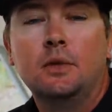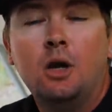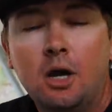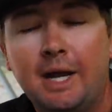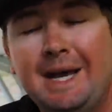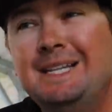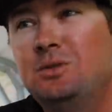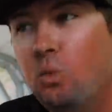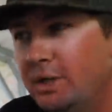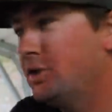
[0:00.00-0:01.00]
Alright
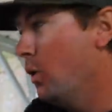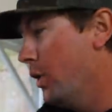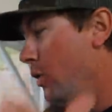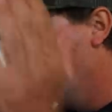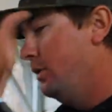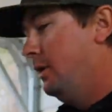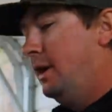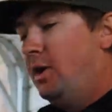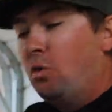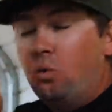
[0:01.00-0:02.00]
guys, what's going on?
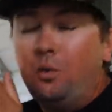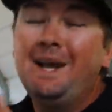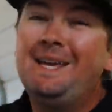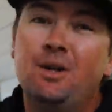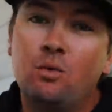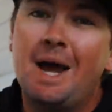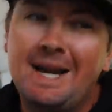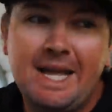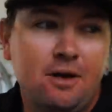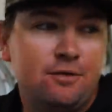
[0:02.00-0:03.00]
Rigging
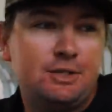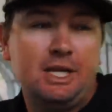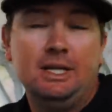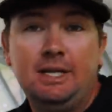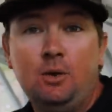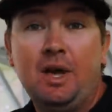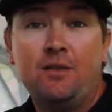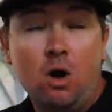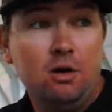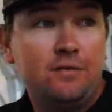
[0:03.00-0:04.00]
right now for Santee. We have
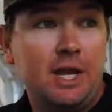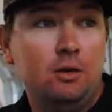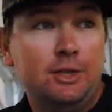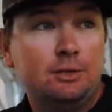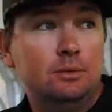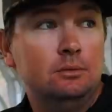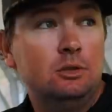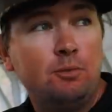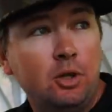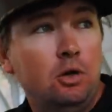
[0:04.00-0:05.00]
an off day on this one,
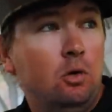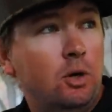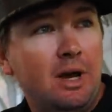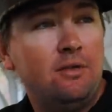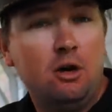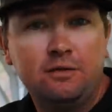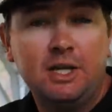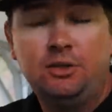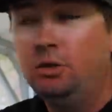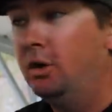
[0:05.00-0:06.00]
which is pretty cool. We don't have an off
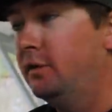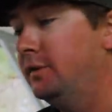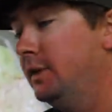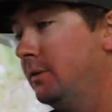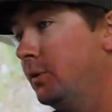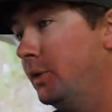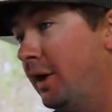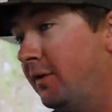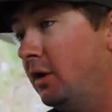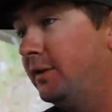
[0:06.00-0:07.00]
day too often, but we do
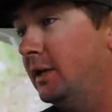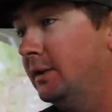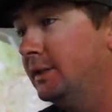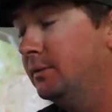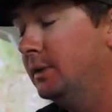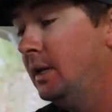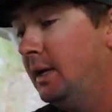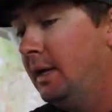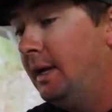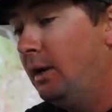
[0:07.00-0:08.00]
have an off day on this one.
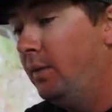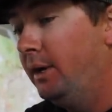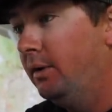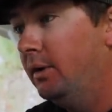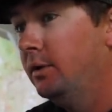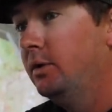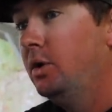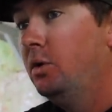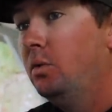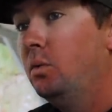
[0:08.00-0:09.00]
And we are
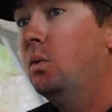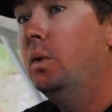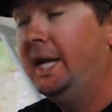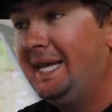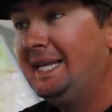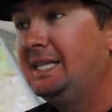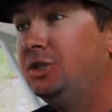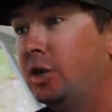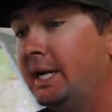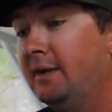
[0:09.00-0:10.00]
rigging,
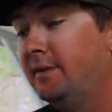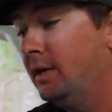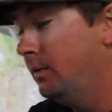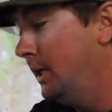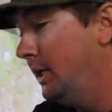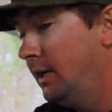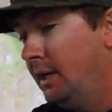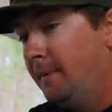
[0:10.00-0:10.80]
trying to get everything ready.